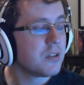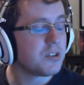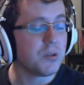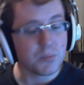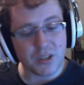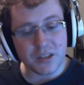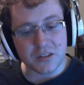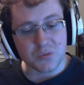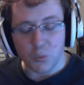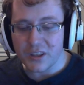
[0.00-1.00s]
So you can play
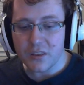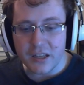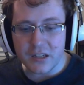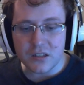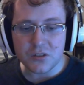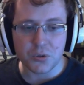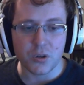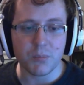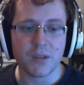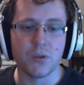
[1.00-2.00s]
this with Lightning
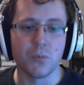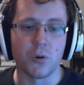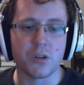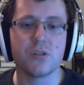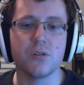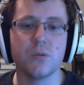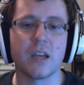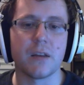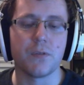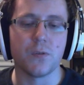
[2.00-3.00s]
Storm if you want to,
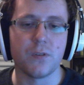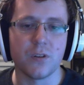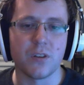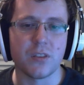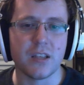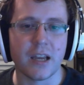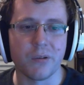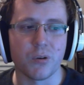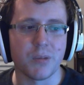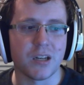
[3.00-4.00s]
and if you feel that the
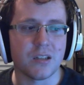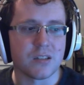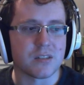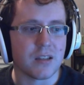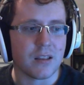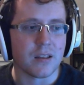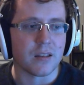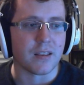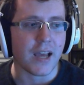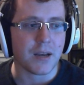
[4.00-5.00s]
aggro meta is
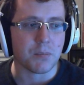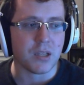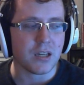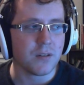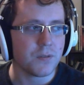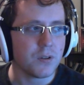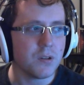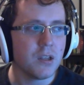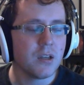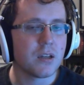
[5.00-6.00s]
that
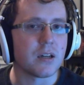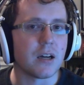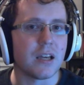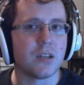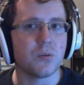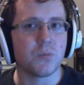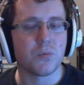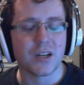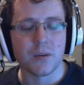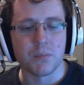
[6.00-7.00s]
meaningful. I don't
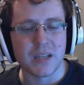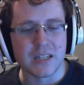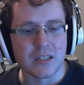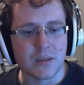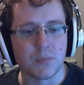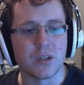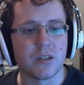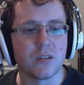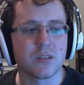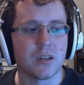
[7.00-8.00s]
recommend it, but
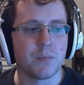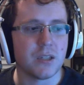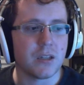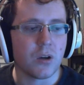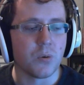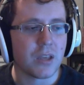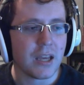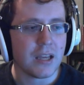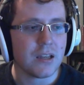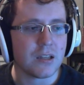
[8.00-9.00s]
it is going to be
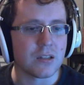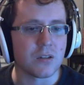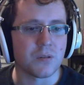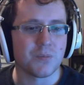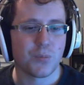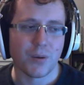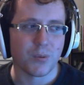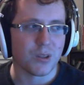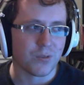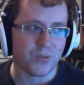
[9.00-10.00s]
okay in
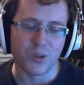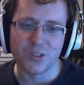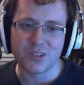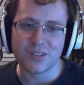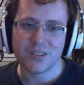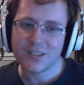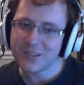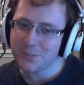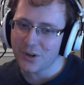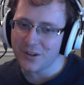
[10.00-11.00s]
probably the first
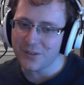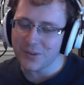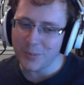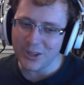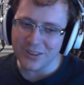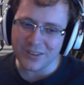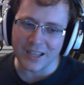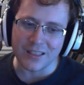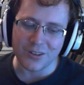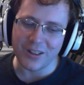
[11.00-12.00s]
part of the month
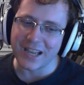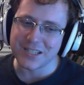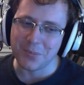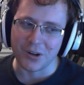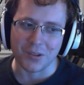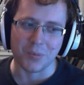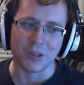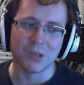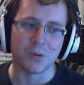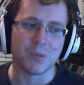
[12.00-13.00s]
and the last part of the
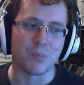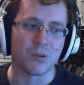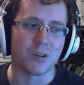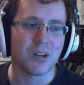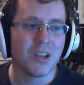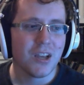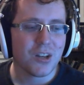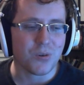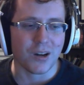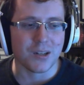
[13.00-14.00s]
month when people are
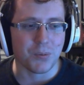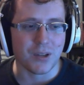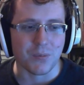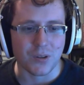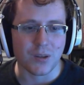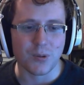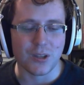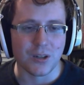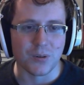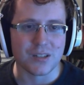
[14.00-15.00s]
trying to play
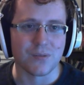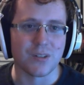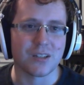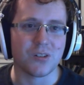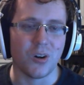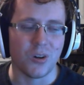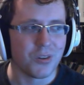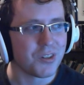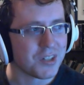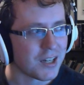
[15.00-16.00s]
really aggressive decks
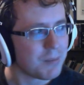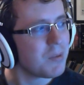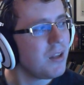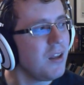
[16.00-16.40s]
all the time.